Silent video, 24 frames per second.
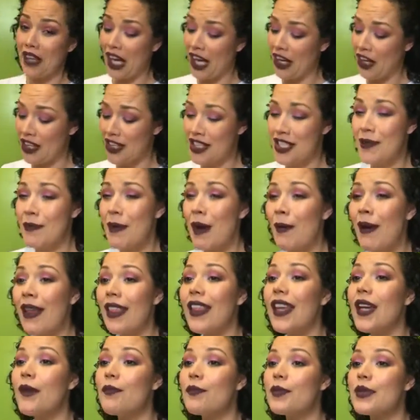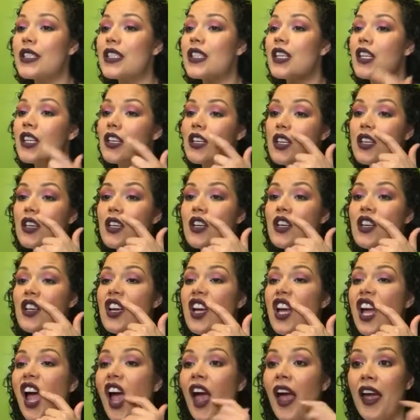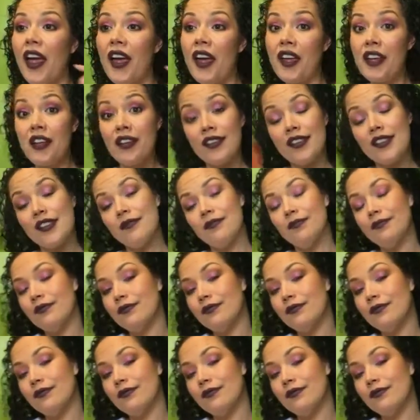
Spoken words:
I got some on my lips, and